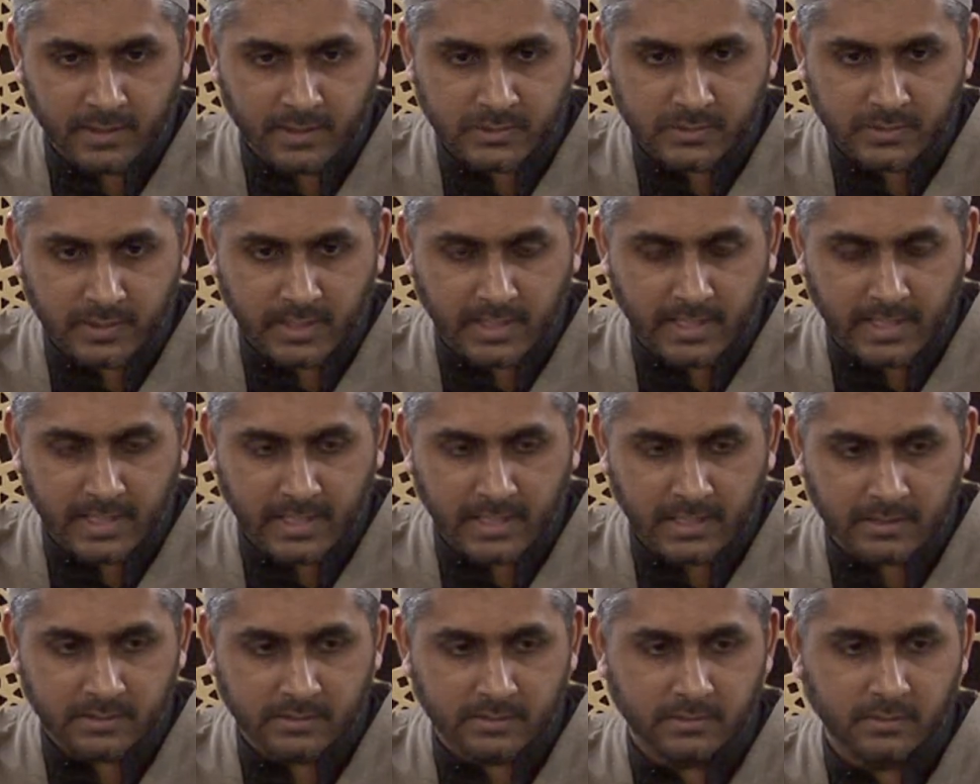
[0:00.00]
the
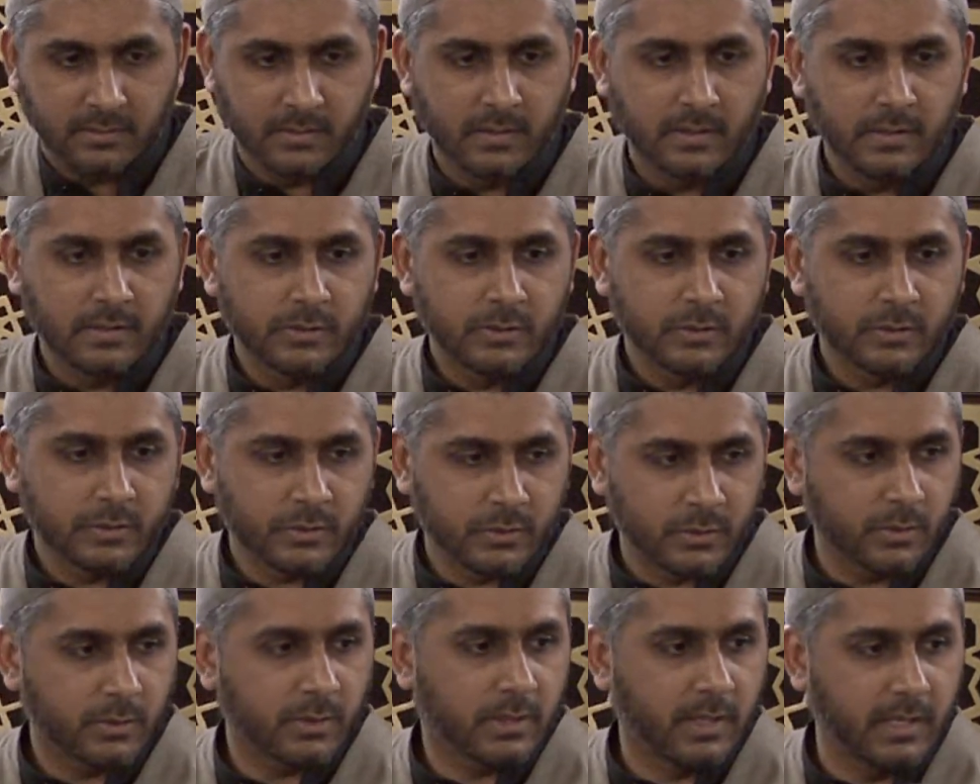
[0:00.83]
salat,
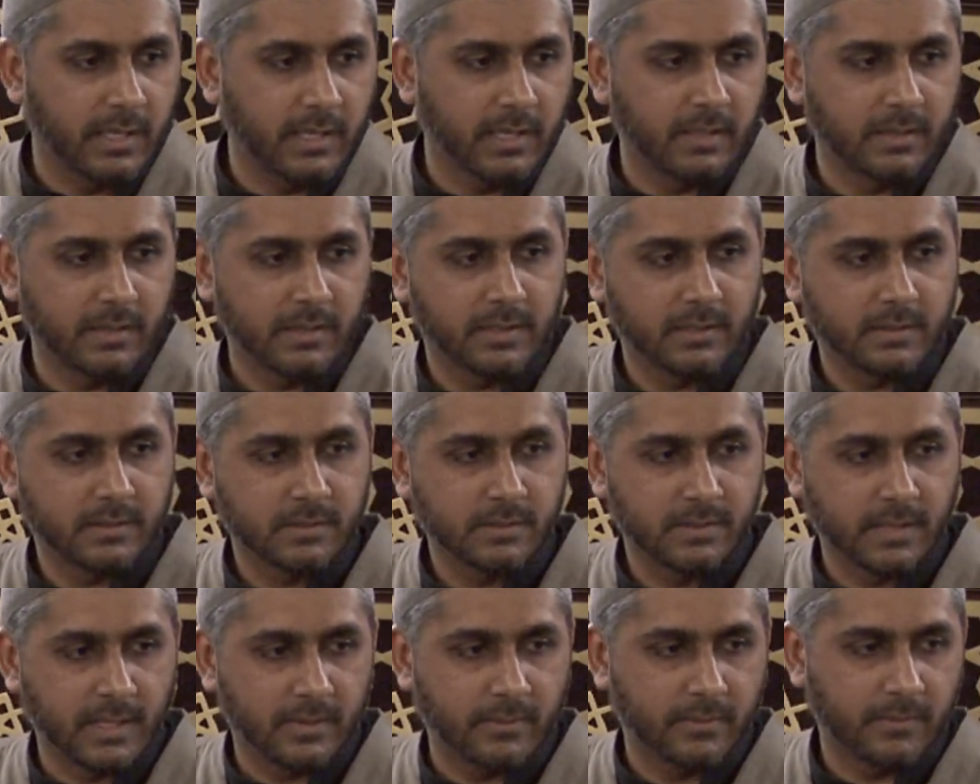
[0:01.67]
so clean it.
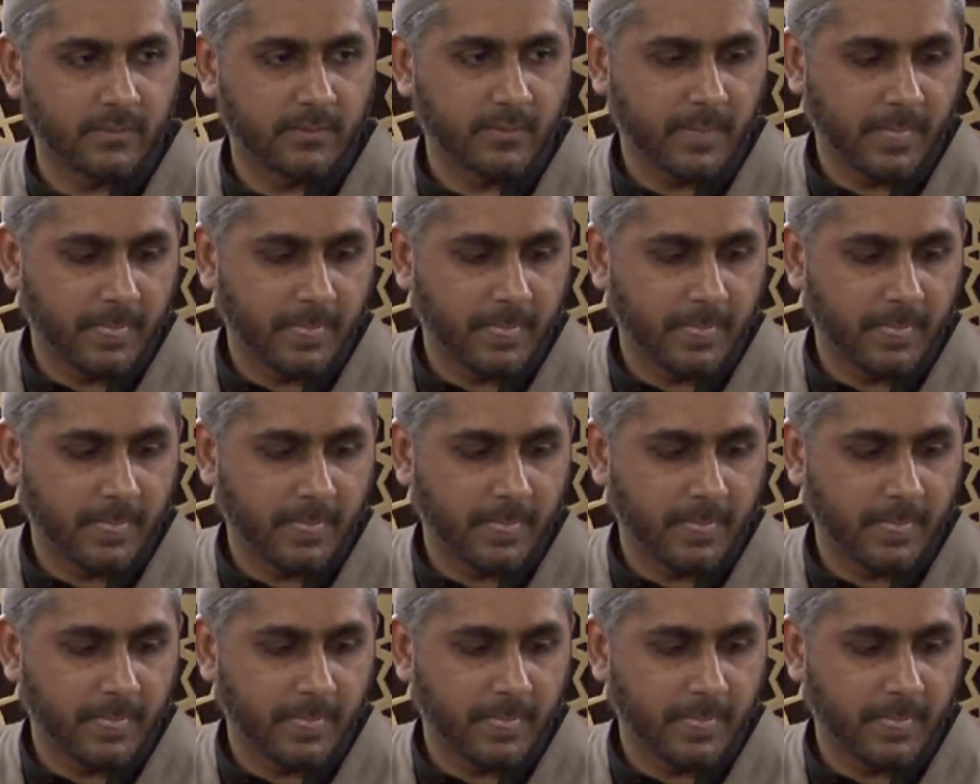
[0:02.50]
Now,